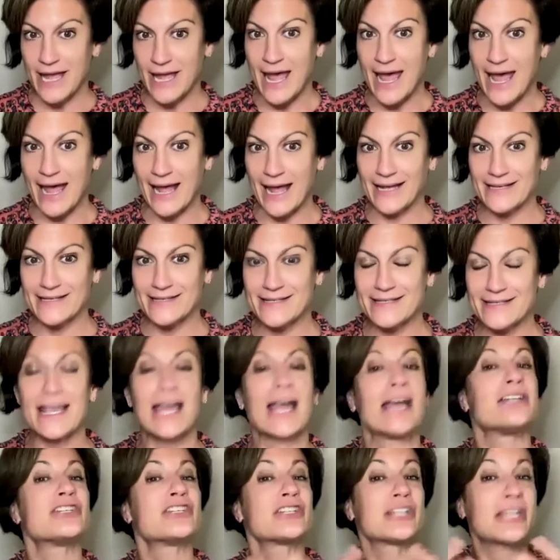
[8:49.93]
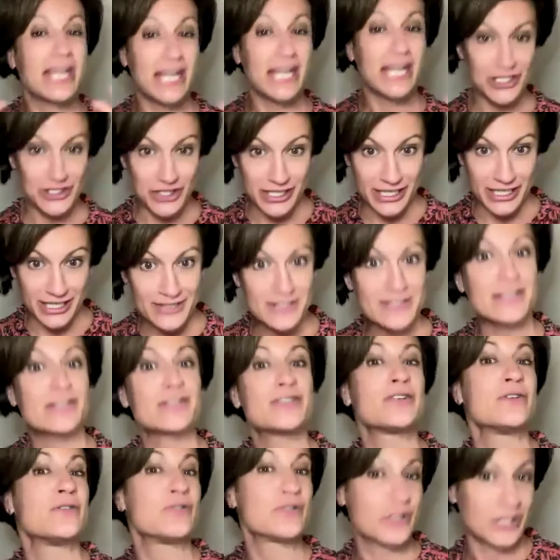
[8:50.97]
as education
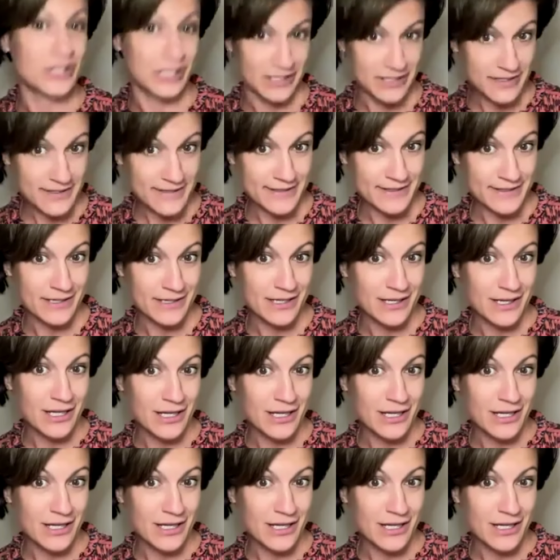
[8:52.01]
institutions